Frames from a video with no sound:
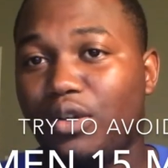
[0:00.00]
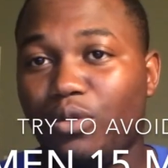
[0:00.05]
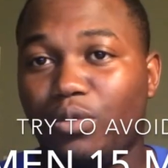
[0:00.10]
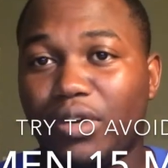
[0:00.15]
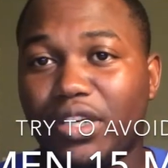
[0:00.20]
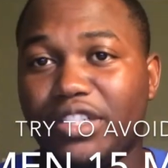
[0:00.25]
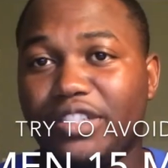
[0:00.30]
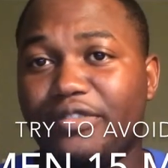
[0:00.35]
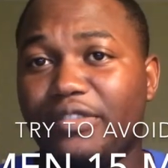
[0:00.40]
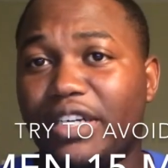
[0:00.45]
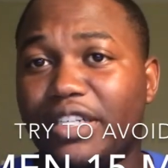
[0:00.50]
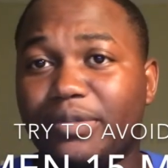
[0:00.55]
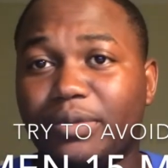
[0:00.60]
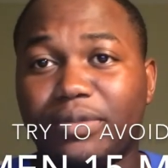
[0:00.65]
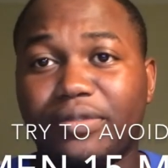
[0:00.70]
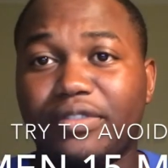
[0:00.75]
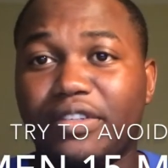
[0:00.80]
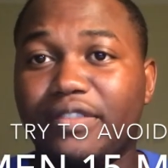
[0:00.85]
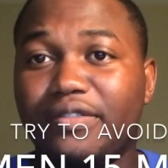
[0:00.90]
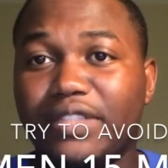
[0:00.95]
What is
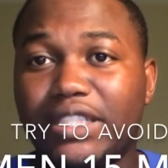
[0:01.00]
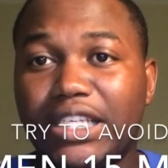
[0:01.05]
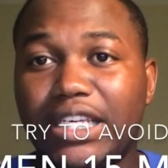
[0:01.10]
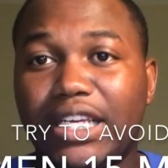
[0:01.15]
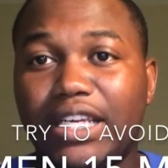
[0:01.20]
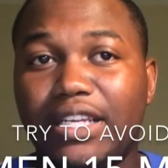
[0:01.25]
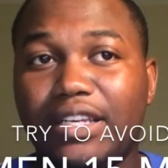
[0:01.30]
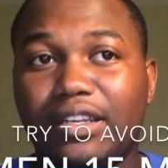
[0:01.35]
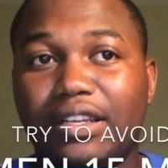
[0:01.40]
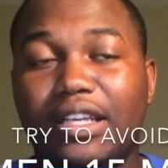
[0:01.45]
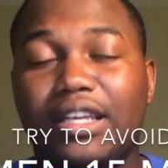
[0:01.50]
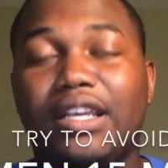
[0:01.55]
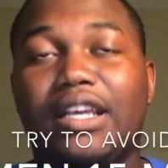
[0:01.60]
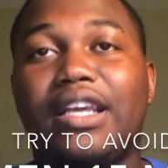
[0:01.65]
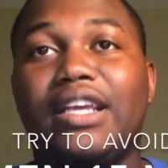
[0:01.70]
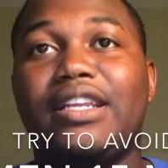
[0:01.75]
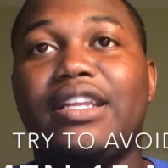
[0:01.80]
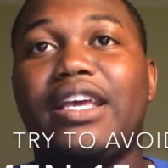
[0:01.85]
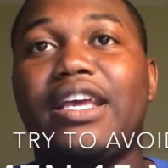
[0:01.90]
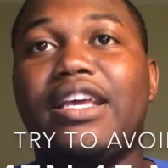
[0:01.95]
freshman 15?
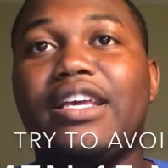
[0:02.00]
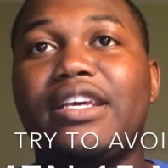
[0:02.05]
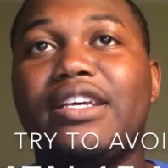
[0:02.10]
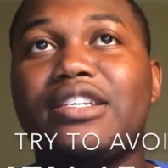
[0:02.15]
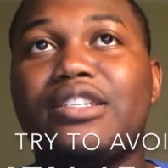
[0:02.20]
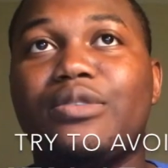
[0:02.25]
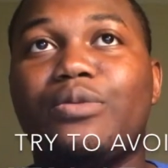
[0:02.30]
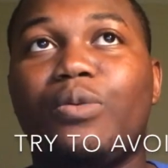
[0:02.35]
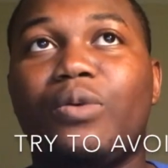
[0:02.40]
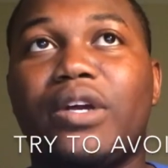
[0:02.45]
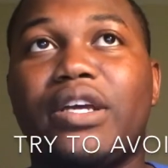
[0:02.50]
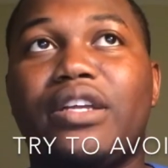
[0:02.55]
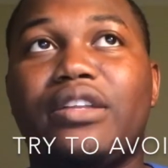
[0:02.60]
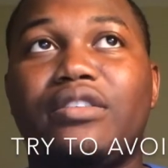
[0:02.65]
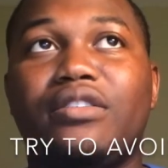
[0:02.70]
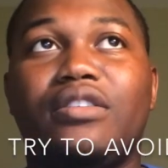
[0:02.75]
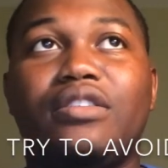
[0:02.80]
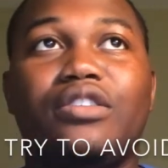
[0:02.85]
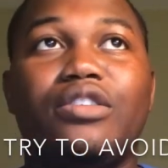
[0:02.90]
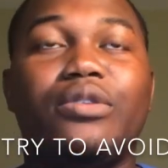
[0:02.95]
It is
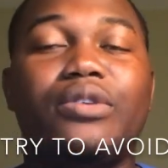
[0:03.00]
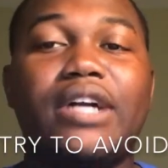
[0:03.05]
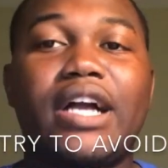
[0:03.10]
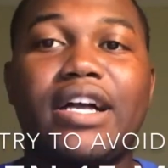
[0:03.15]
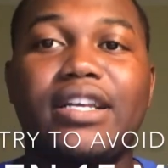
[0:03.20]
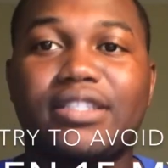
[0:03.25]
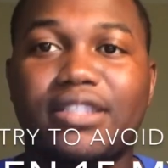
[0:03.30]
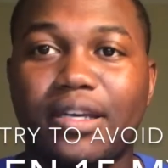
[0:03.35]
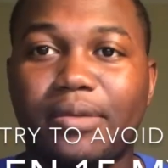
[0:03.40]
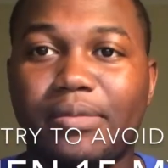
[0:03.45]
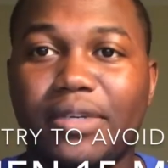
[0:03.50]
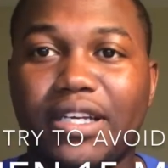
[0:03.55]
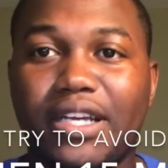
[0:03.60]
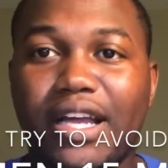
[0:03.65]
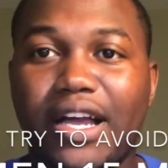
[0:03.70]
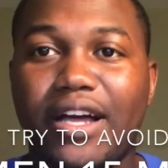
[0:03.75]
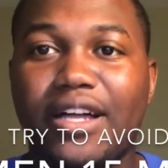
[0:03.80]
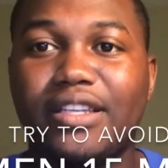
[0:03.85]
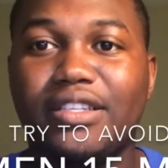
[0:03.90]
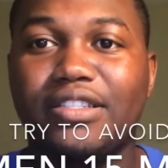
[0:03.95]
when you guys come to
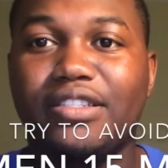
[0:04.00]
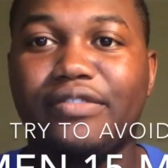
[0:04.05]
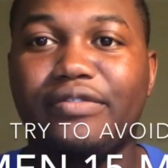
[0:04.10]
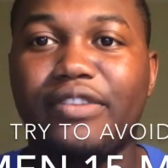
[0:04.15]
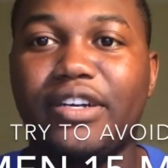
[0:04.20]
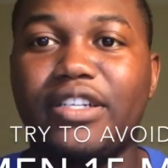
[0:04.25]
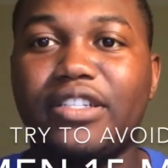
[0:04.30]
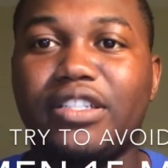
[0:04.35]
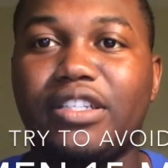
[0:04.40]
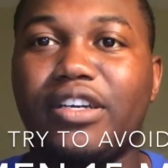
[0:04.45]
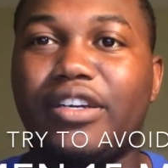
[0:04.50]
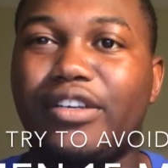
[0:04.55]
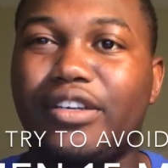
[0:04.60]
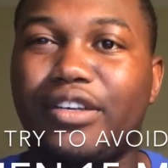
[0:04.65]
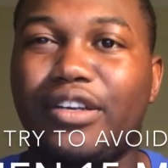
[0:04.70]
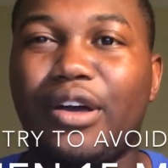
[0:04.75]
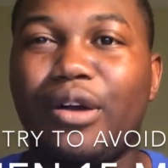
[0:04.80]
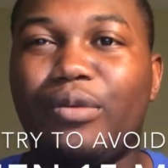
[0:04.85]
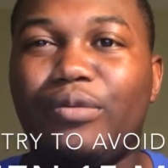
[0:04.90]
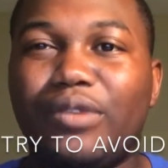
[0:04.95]
college your first year, you
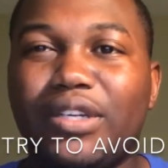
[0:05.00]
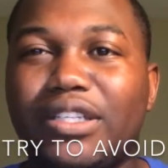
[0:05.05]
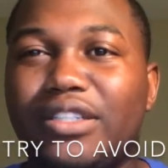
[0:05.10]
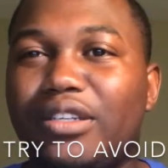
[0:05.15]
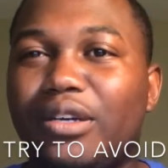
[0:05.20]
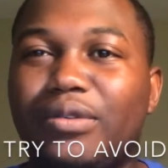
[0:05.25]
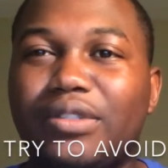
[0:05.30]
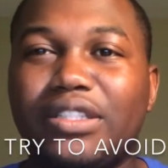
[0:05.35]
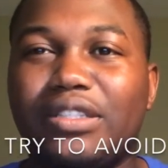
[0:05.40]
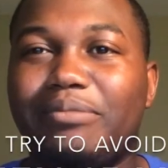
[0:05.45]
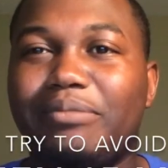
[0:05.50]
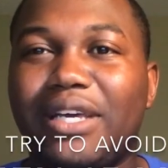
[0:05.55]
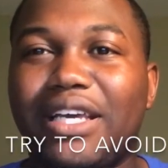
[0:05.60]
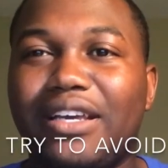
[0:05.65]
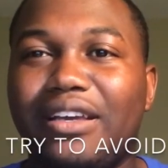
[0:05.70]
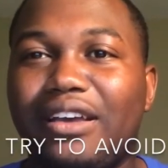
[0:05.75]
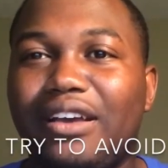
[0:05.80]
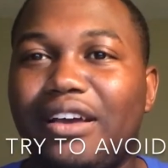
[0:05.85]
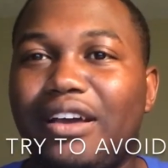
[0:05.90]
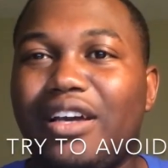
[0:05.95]
don't really know what to
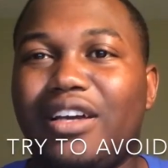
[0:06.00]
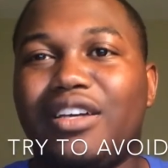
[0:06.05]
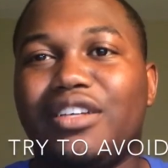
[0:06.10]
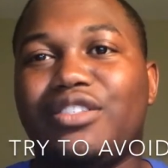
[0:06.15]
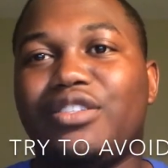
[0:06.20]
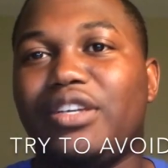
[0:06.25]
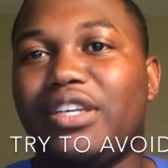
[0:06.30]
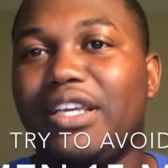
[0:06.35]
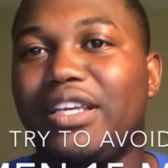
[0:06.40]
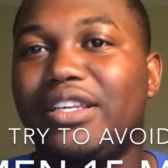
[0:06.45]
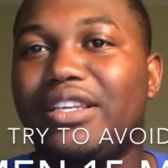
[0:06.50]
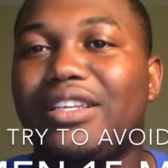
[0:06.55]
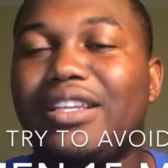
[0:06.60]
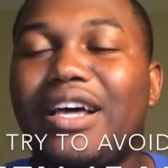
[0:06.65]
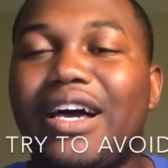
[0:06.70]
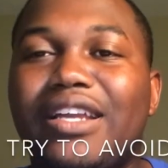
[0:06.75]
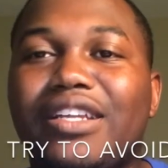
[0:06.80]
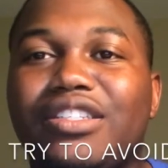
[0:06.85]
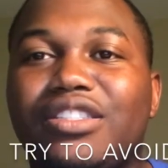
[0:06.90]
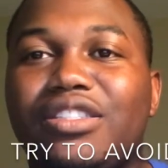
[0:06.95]
make, so you're eating a
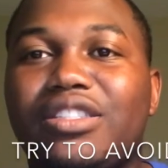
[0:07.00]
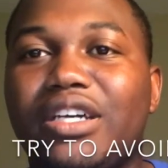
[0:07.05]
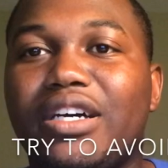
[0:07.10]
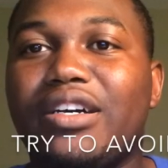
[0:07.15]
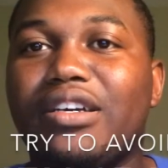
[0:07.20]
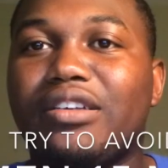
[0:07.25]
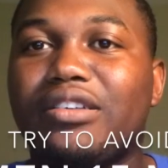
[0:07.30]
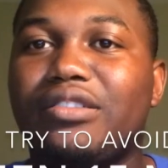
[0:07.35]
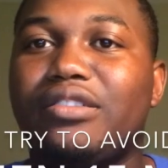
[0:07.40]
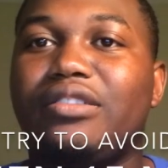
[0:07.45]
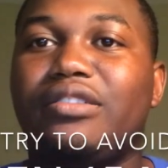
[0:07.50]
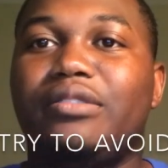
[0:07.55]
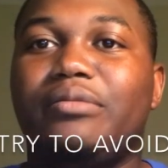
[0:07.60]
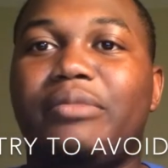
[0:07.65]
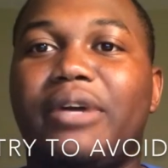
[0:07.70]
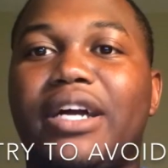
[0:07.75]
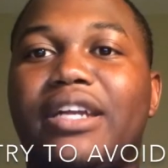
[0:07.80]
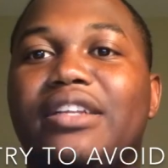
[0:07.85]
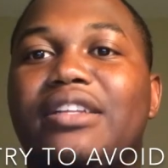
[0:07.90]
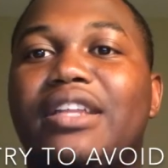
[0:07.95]
lot of junk, you're
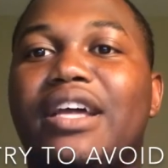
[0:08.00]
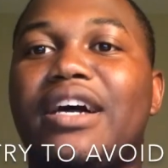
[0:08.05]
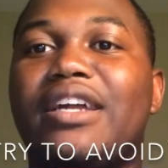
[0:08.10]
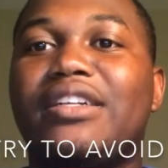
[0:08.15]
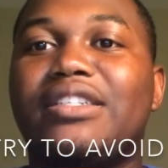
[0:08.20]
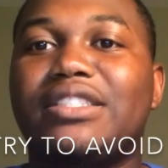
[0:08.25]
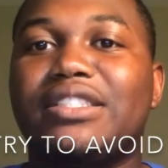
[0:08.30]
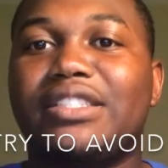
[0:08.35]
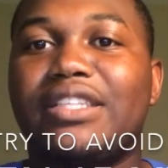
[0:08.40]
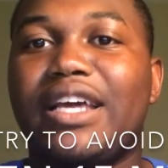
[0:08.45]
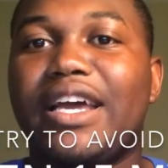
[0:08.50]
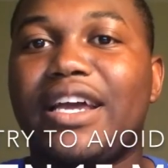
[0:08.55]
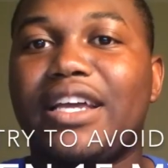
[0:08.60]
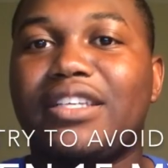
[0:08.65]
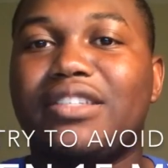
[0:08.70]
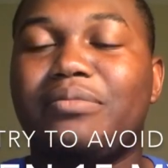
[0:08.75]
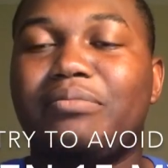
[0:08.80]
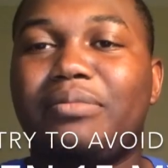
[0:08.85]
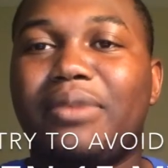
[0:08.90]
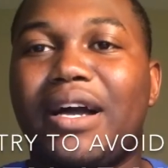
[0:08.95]
buying a lot of
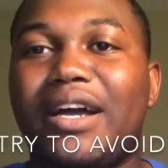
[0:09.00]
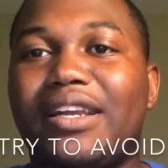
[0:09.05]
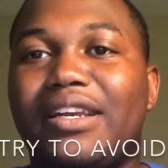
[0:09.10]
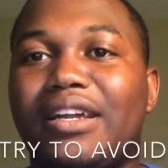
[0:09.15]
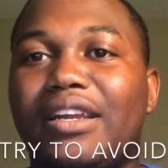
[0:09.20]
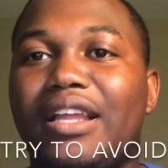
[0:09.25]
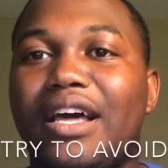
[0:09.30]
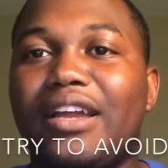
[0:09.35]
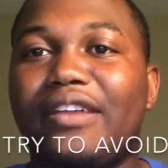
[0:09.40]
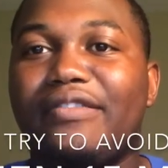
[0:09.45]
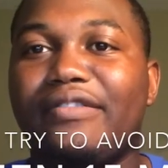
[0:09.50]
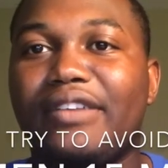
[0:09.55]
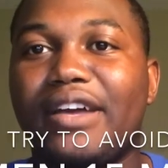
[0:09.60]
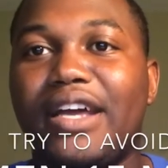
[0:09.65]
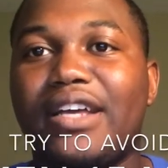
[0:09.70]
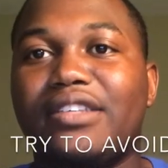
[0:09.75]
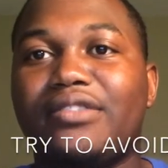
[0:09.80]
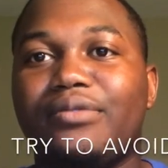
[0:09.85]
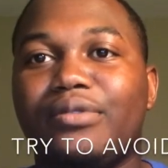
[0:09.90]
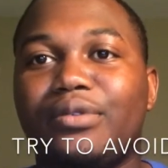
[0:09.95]
snacks, buying a lot of
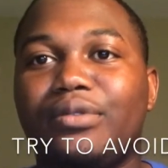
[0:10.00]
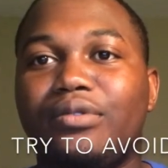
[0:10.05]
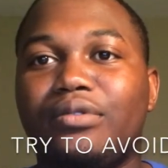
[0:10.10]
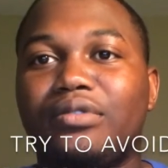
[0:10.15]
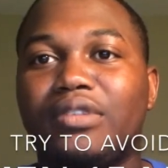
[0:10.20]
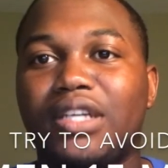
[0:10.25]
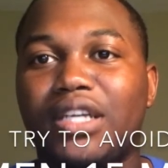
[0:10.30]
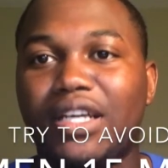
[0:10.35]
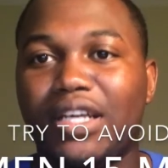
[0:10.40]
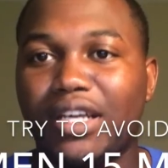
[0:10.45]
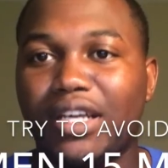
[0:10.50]
fast food